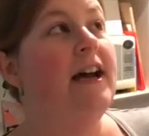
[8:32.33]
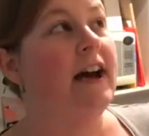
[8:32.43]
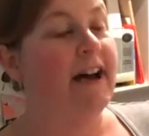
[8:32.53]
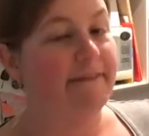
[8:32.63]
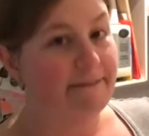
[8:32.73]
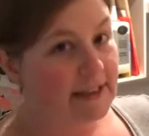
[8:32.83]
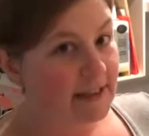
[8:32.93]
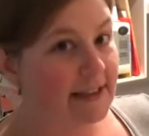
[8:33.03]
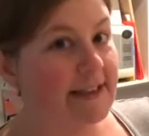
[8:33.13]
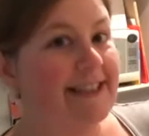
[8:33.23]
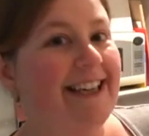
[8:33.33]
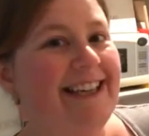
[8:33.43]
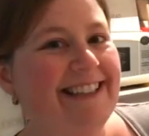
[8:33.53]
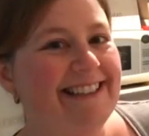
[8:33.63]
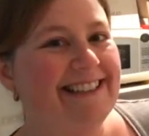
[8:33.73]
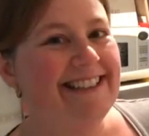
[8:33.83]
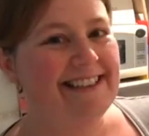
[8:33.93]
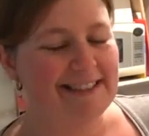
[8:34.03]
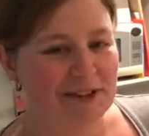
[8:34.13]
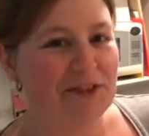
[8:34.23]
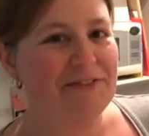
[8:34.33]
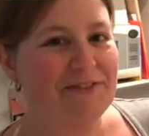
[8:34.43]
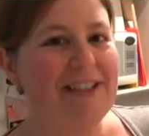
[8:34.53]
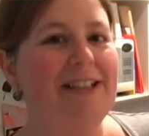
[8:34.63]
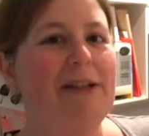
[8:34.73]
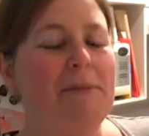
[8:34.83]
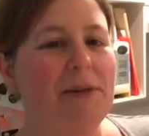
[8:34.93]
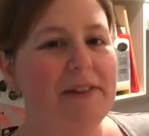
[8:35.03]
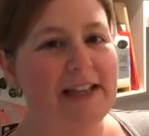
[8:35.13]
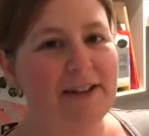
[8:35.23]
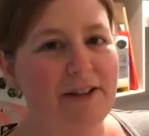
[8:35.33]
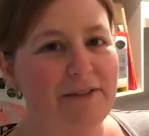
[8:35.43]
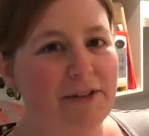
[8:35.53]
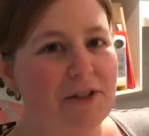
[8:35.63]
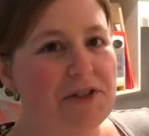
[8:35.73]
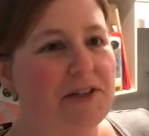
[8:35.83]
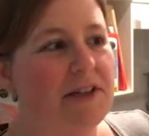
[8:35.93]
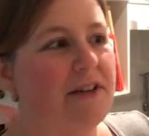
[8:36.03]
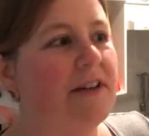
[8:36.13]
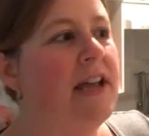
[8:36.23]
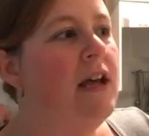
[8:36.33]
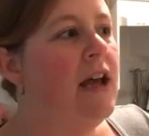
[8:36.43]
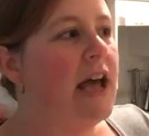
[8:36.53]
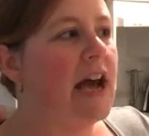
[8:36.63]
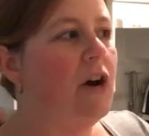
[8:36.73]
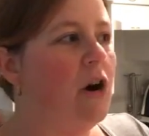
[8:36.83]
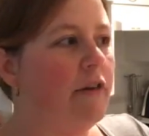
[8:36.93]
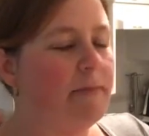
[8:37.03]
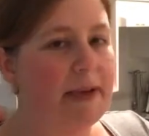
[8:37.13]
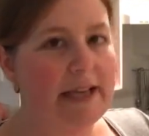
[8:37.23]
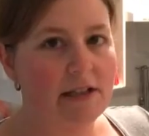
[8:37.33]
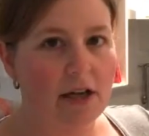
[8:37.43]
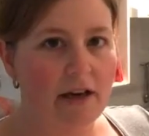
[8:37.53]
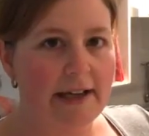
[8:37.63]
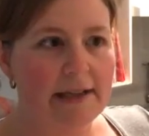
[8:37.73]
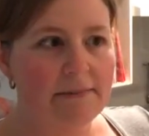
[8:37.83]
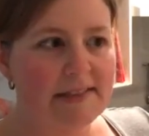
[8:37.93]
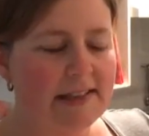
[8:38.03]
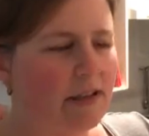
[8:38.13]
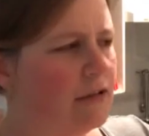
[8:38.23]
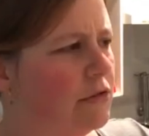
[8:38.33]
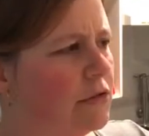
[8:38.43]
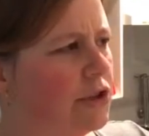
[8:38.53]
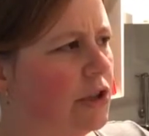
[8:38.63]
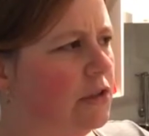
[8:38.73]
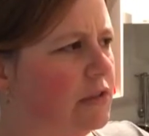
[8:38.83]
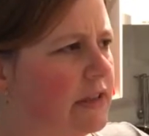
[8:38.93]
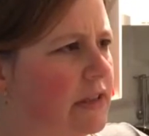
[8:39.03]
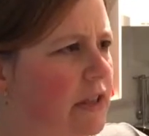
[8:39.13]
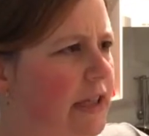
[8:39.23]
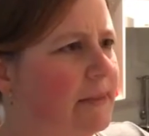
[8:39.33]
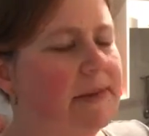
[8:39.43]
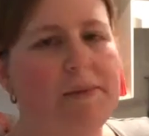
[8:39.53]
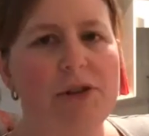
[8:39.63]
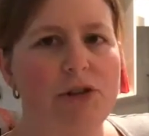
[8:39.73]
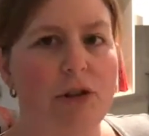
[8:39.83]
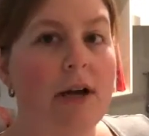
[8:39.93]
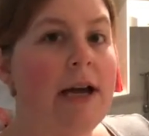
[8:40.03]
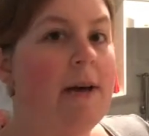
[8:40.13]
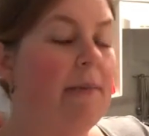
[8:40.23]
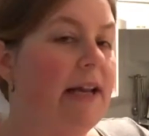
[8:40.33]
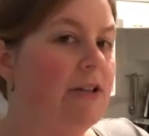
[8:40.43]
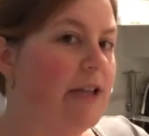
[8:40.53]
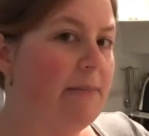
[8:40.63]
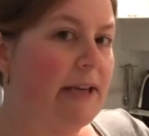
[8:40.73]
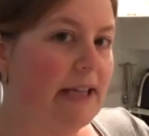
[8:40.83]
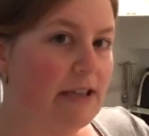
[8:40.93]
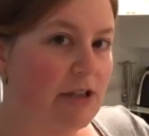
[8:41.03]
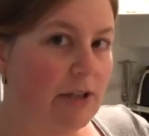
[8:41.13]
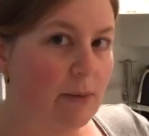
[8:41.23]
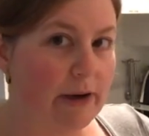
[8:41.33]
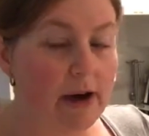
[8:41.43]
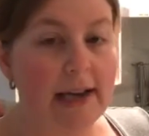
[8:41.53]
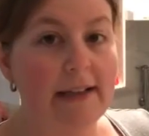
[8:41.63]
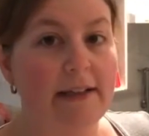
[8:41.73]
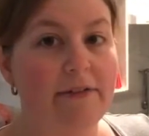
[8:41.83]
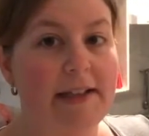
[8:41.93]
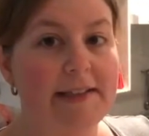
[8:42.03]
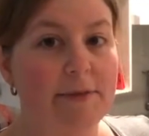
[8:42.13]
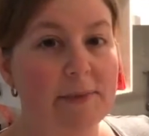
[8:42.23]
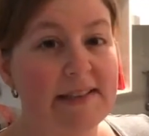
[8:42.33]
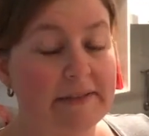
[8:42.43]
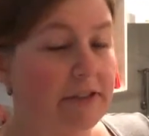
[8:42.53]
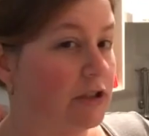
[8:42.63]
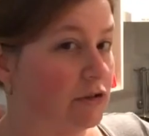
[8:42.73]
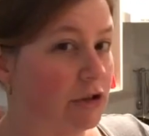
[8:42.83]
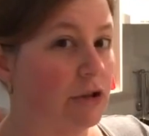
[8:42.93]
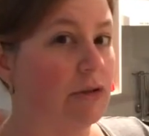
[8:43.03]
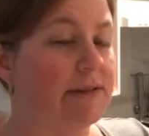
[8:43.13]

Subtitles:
I fill it, sort and fill, put that load of laundry on. Our off-peak times or shoulder times, I'm not sure, but our cheaper energy where I live is from 7 till 2.